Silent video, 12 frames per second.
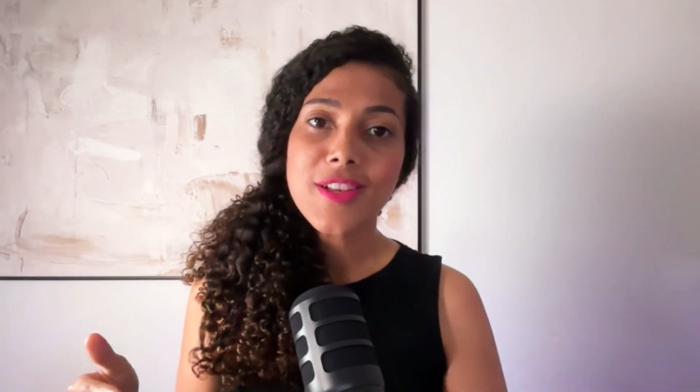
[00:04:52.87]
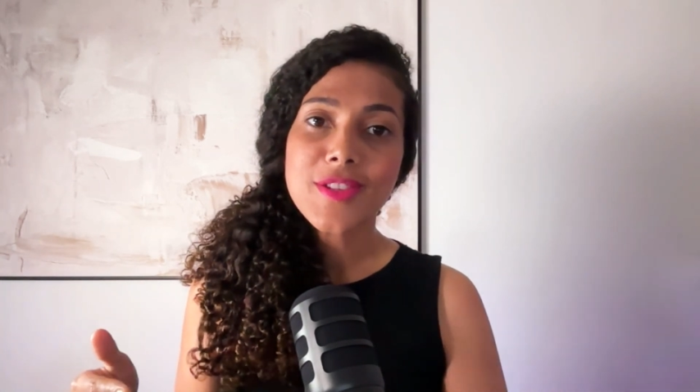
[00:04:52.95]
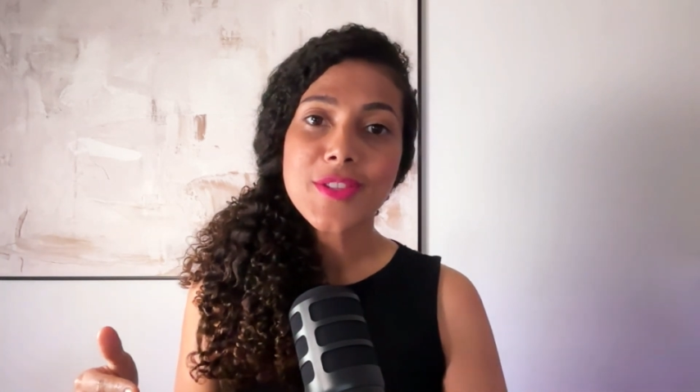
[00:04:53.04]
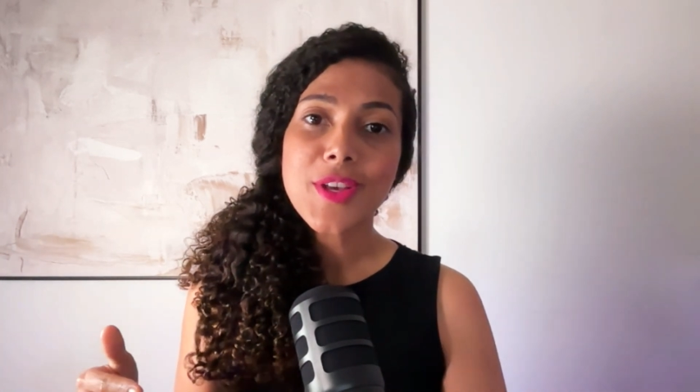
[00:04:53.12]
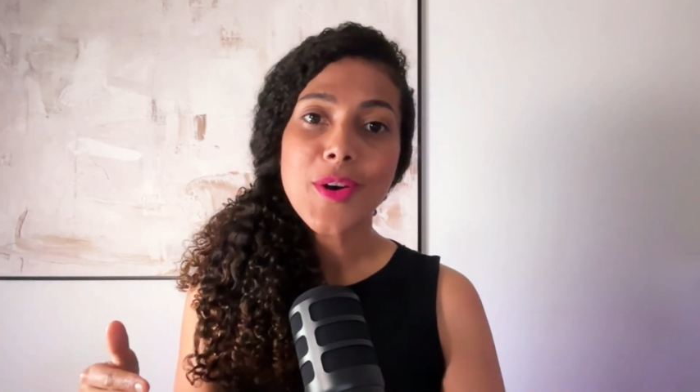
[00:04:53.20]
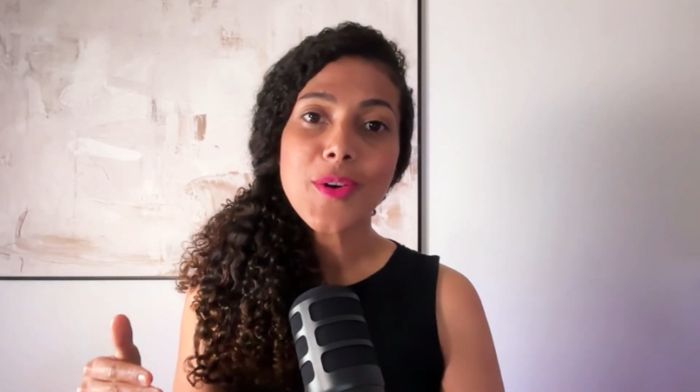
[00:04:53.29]

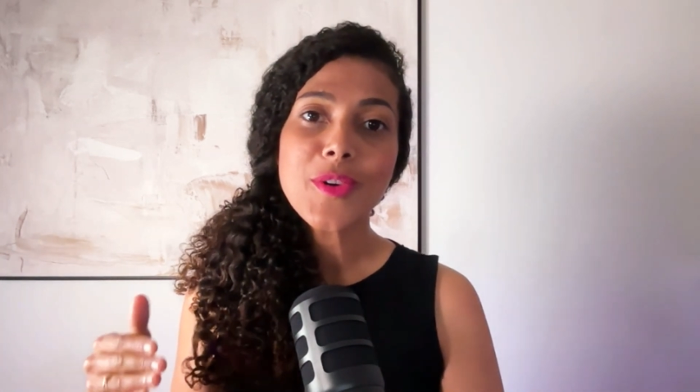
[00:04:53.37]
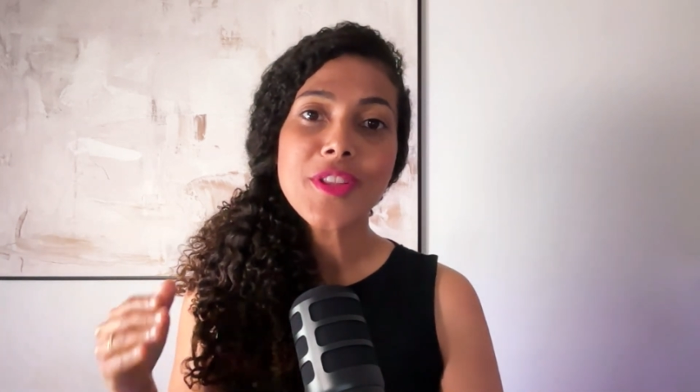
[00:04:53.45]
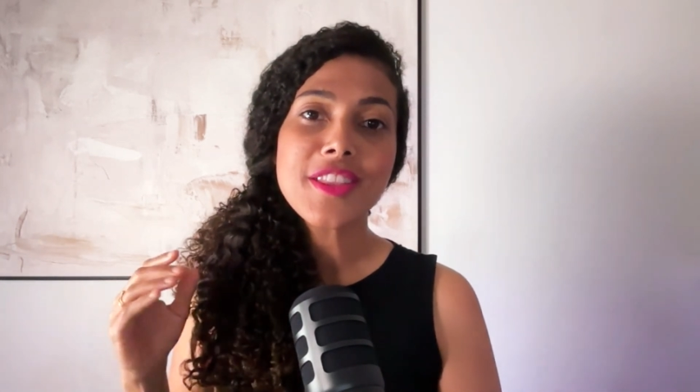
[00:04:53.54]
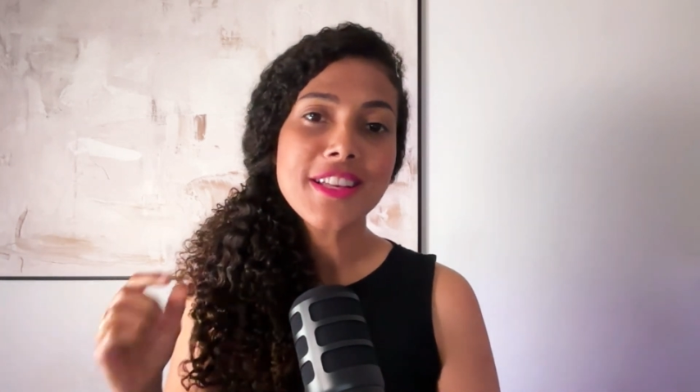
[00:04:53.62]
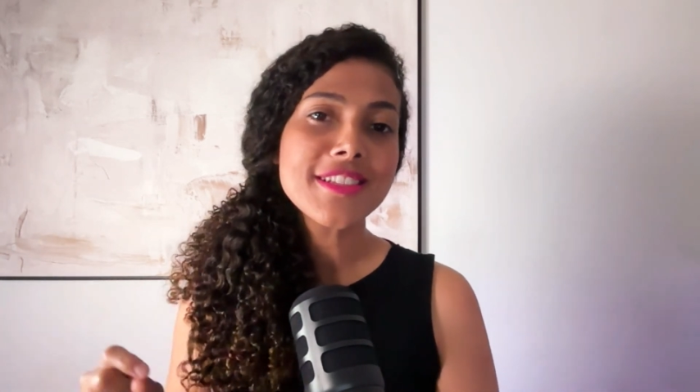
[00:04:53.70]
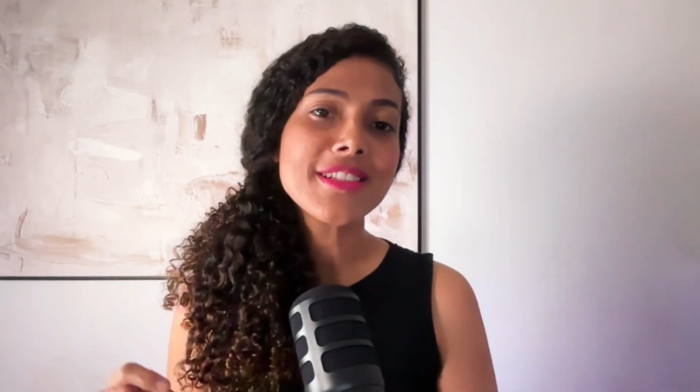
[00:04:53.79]
So
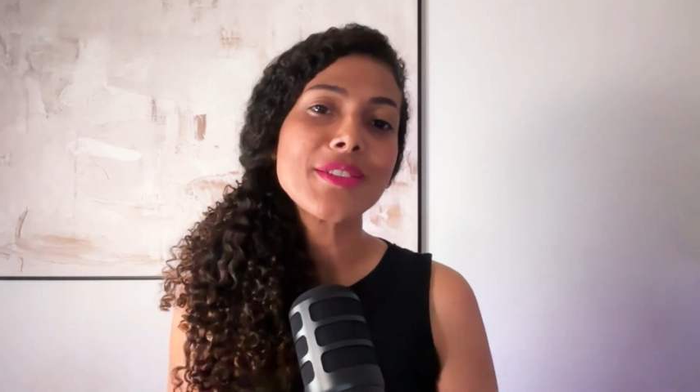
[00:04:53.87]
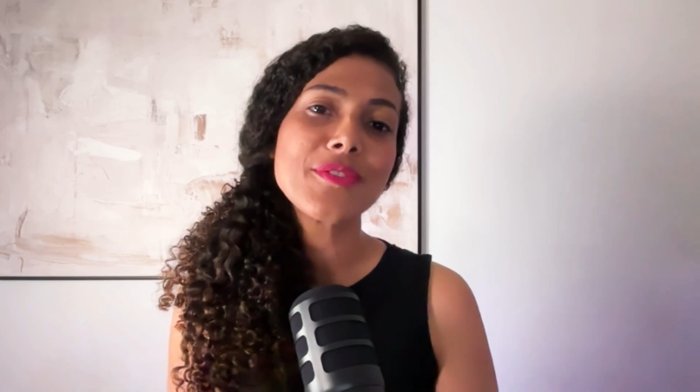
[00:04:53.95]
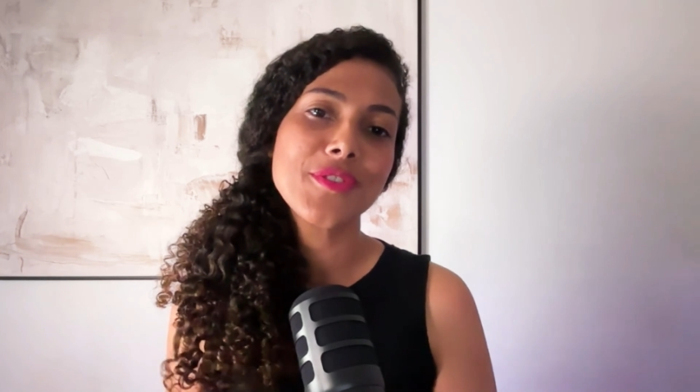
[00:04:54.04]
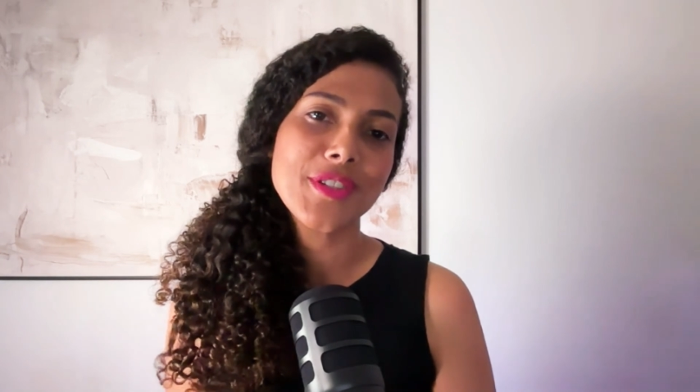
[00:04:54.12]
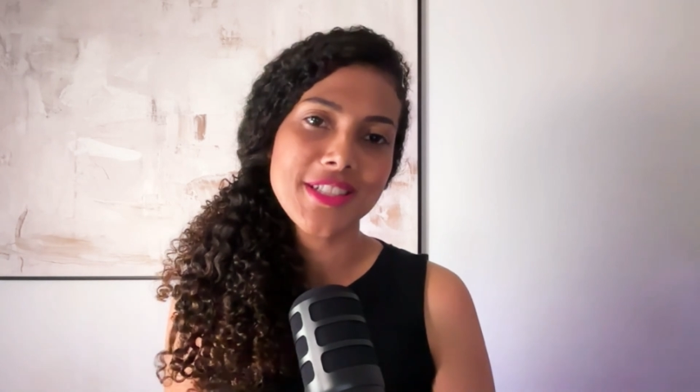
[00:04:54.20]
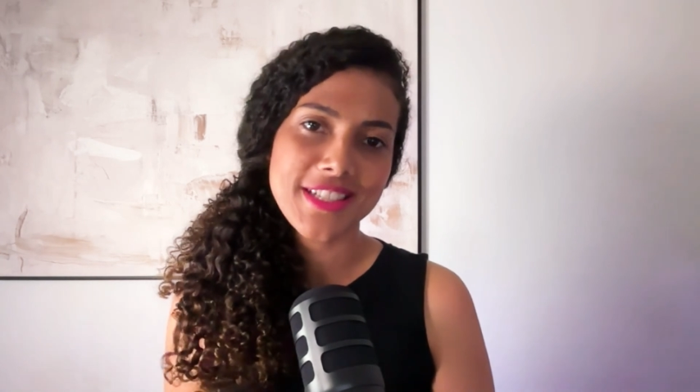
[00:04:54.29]
this is the
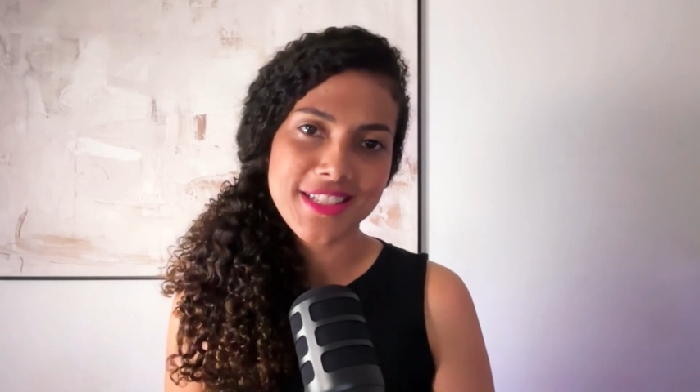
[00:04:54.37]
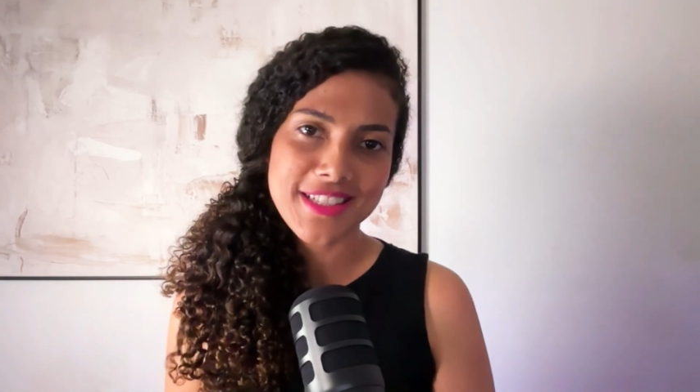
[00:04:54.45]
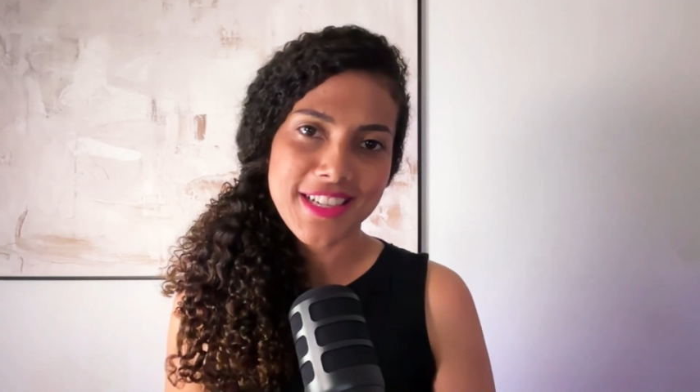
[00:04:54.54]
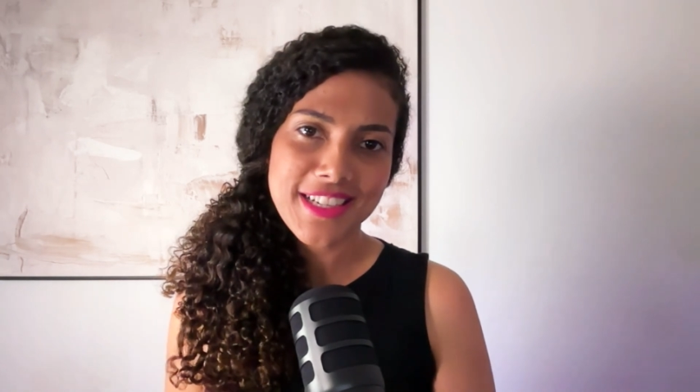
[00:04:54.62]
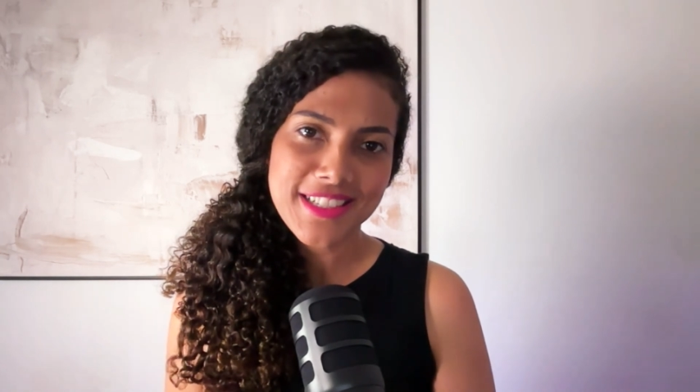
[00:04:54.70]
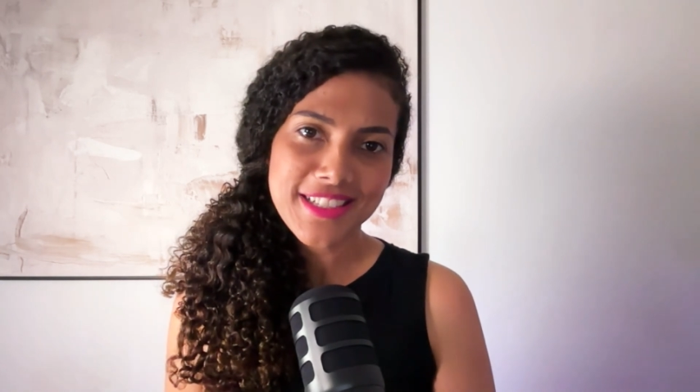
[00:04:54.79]
first
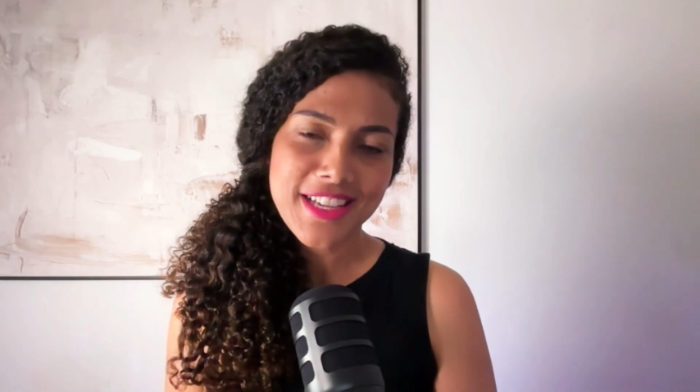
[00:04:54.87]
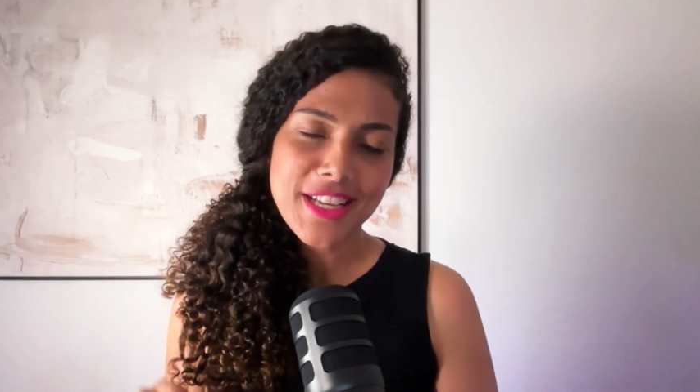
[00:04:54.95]
insight.